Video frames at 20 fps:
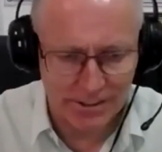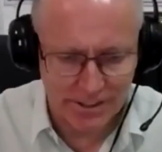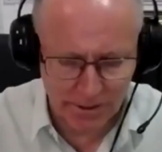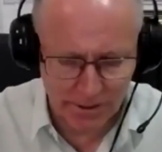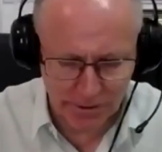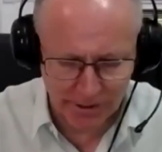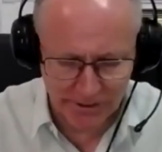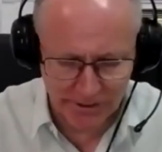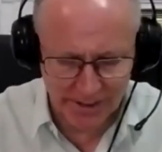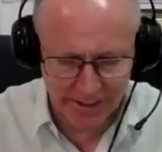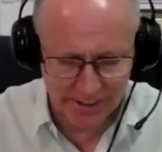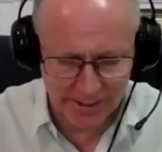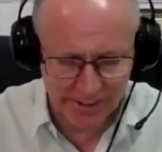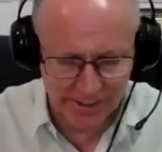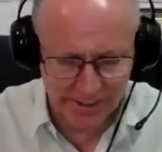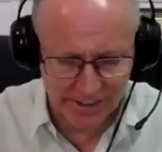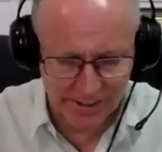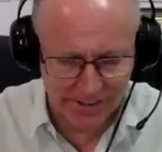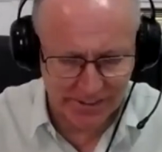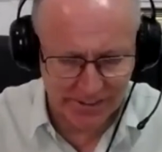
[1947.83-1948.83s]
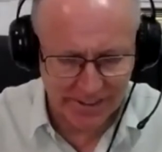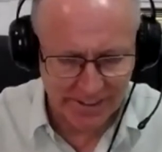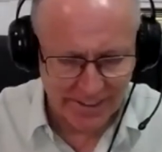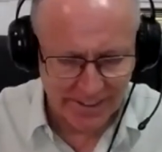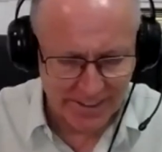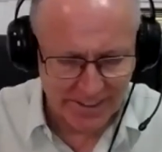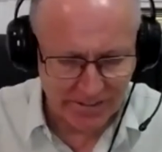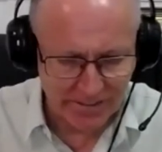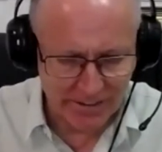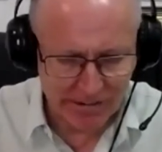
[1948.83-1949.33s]
Noel. Thank you
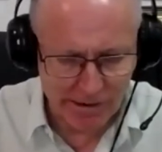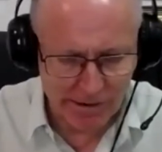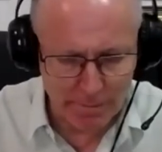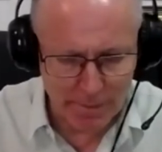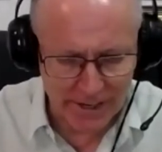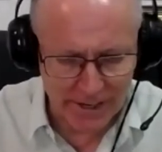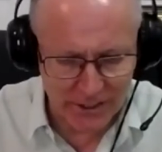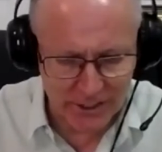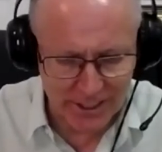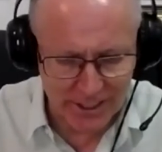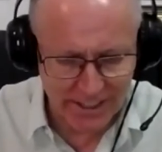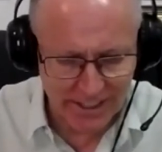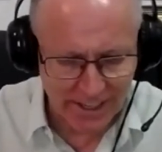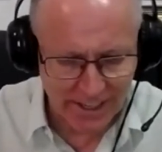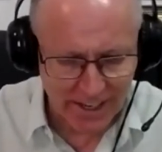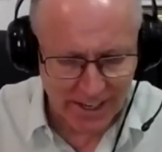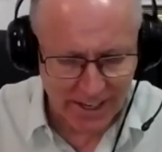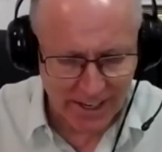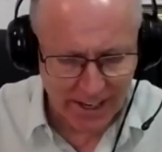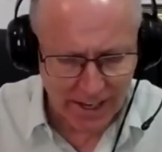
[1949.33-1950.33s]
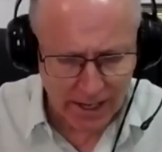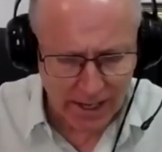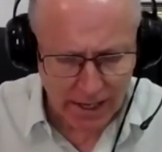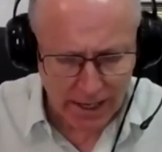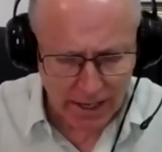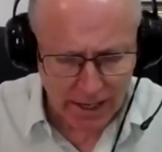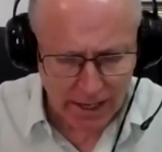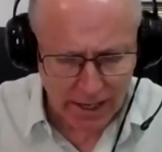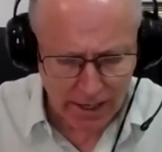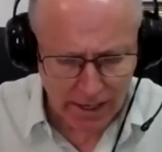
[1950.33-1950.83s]
very much.
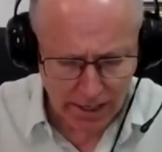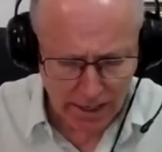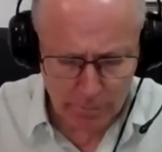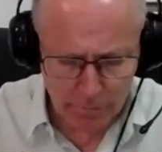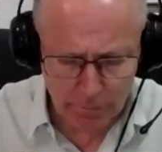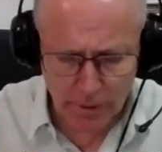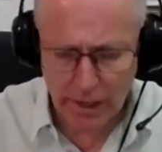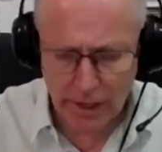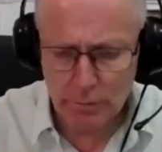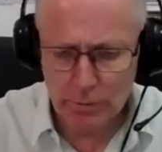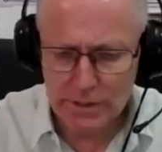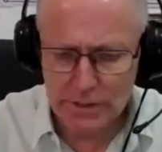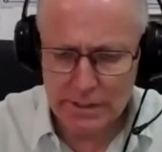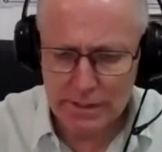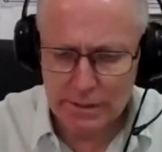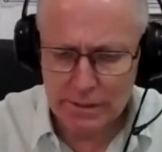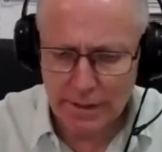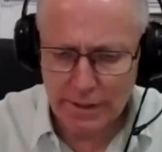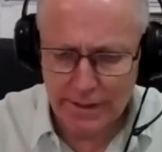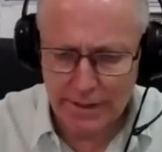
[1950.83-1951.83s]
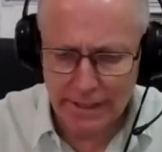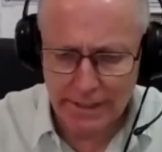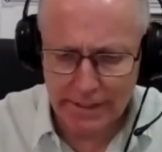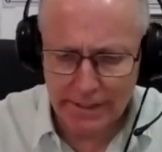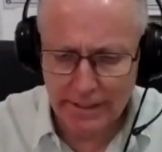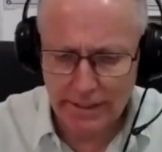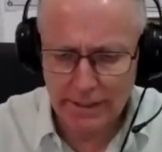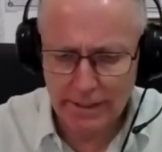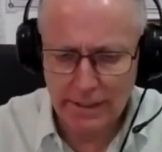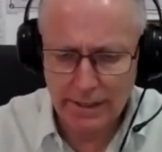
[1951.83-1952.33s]
I was
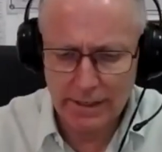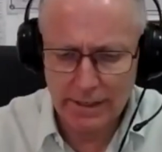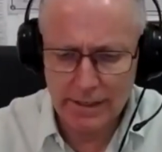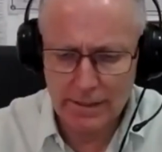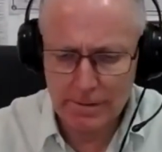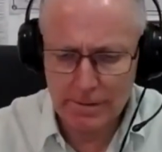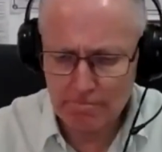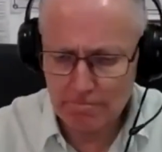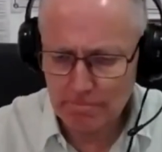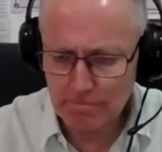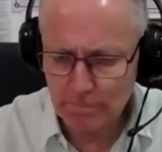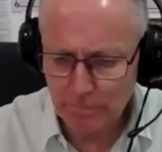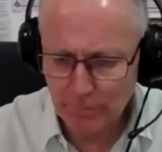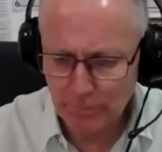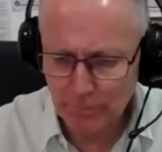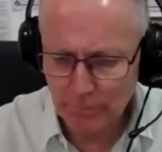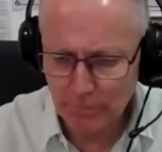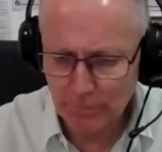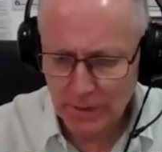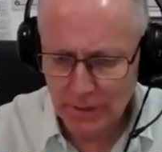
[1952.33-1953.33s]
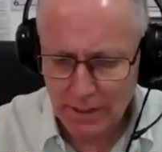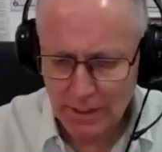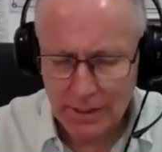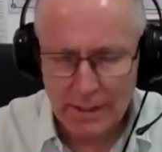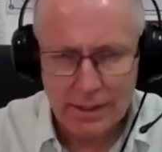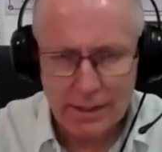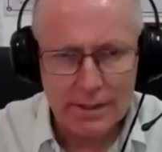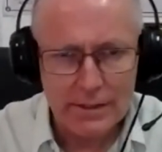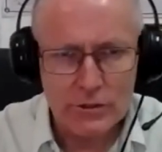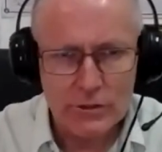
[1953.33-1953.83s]
thinking,
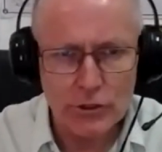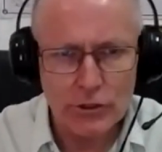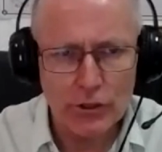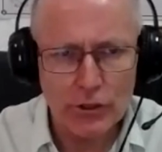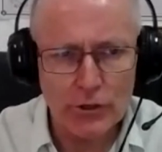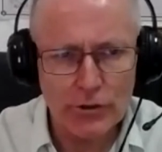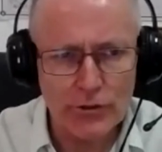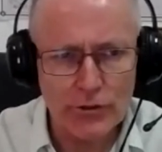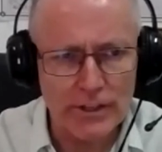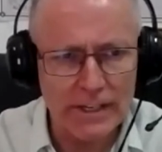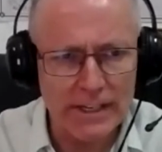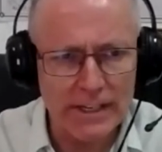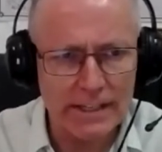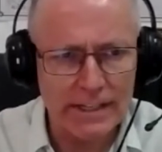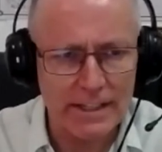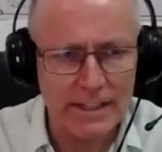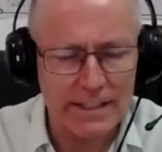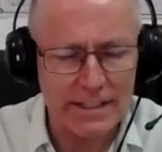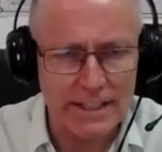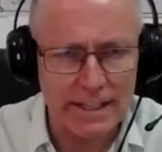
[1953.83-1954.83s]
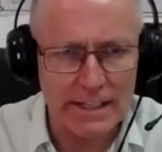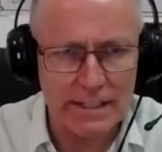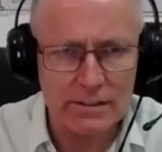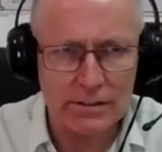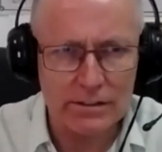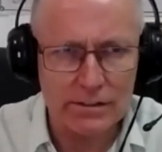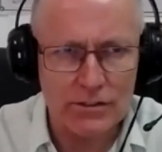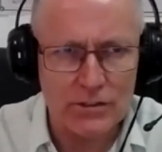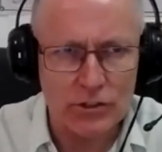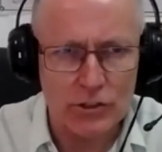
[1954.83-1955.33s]
do you think that dental
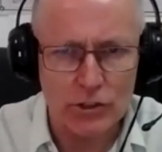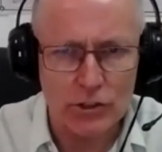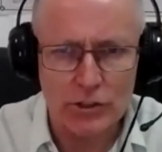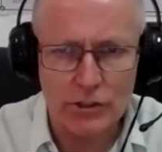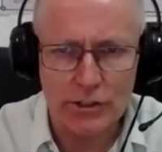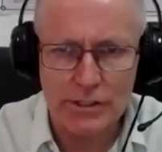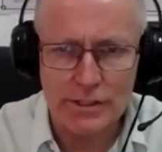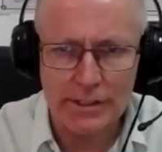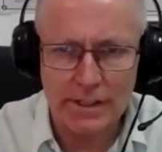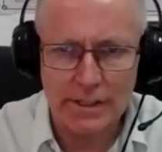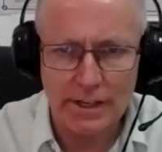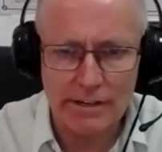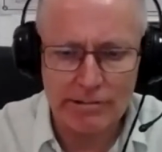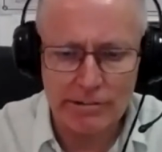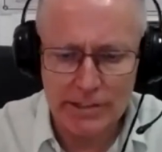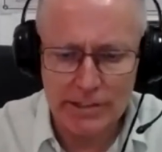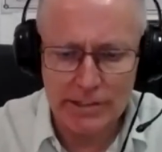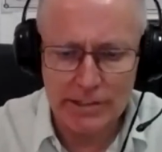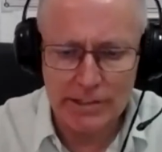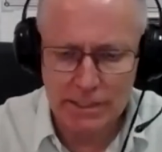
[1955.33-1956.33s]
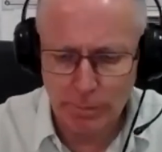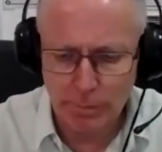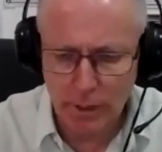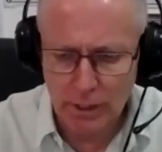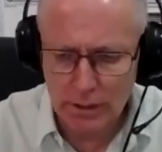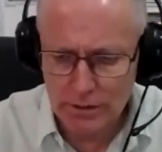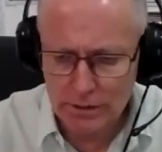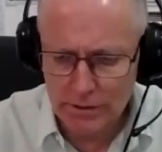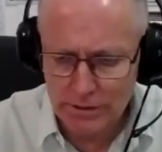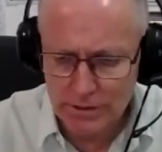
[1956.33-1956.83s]
students are
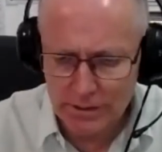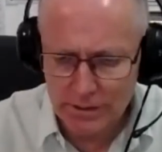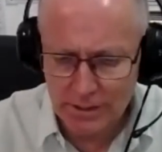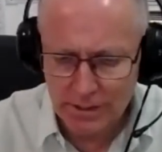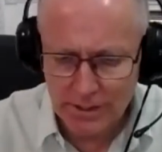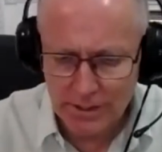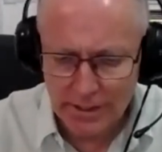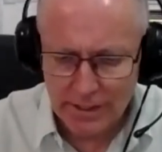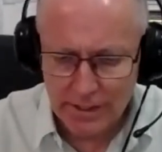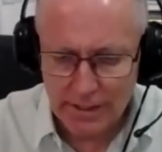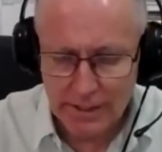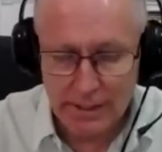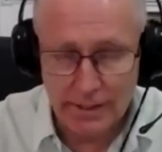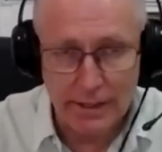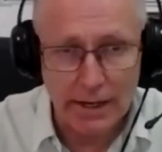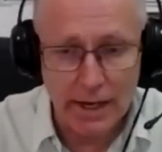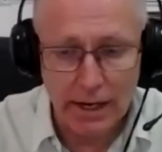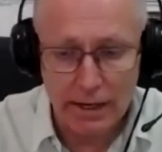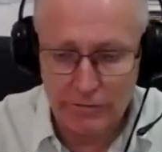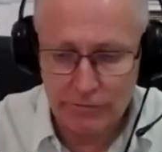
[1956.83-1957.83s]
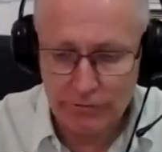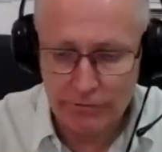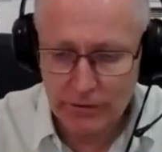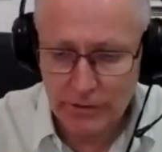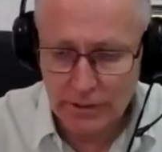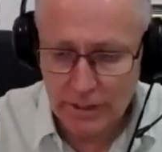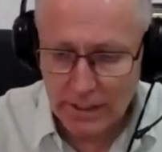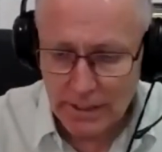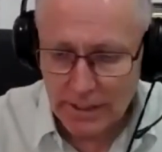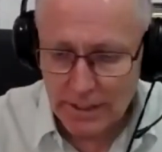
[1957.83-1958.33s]
exposed enough
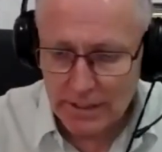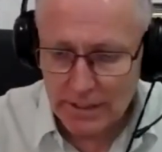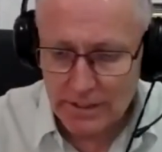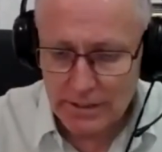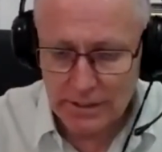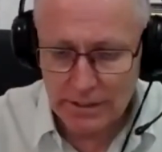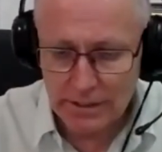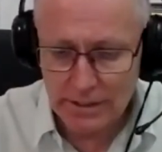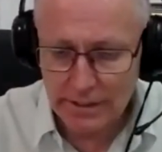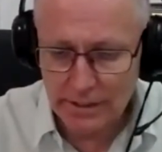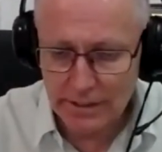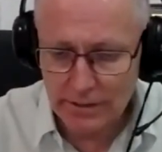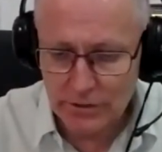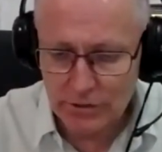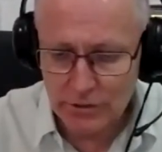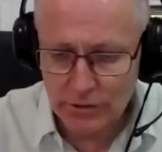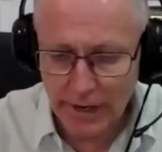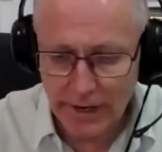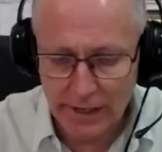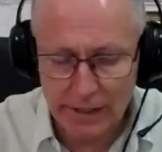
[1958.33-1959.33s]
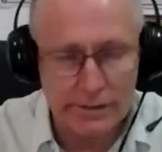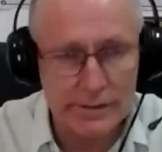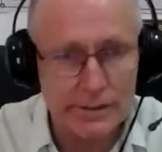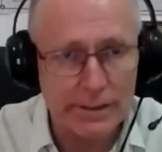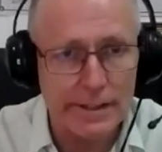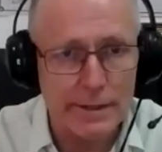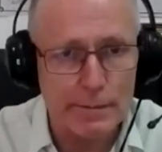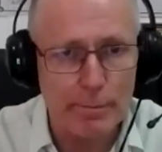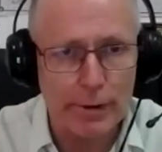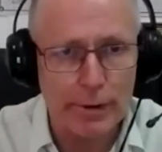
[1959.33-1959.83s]
to to
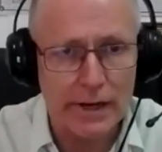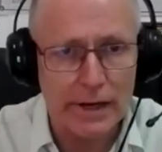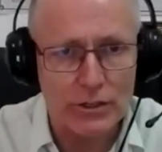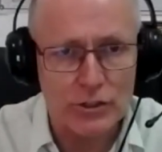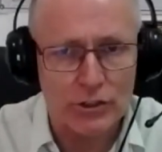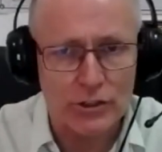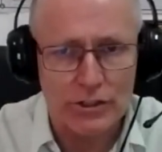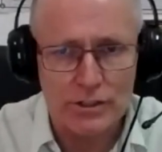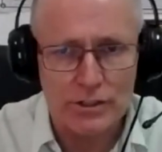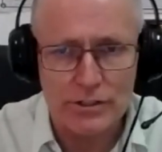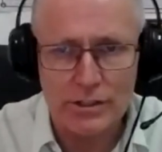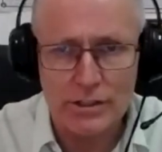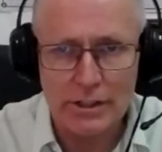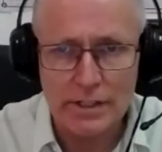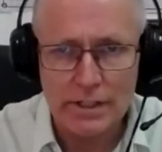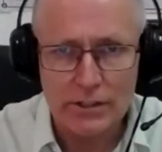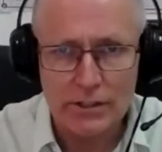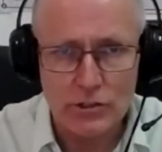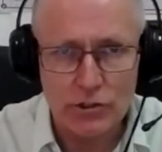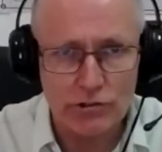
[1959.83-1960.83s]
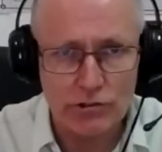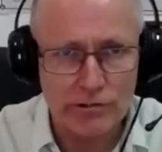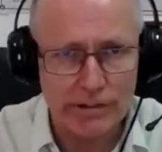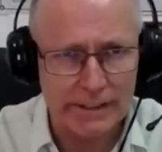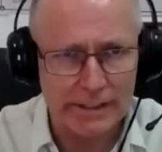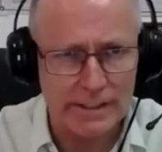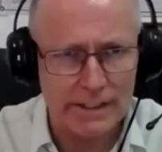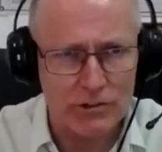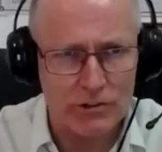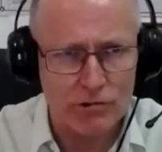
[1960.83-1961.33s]
elderly patients
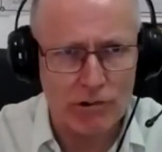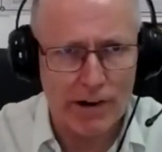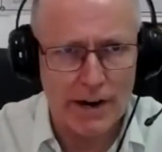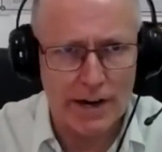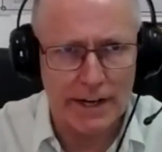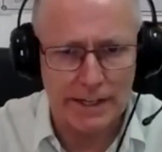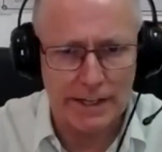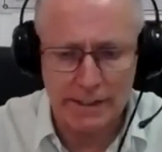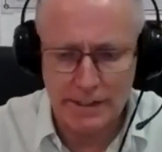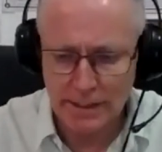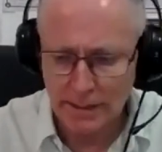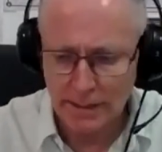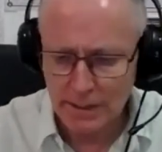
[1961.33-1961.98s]
during their training?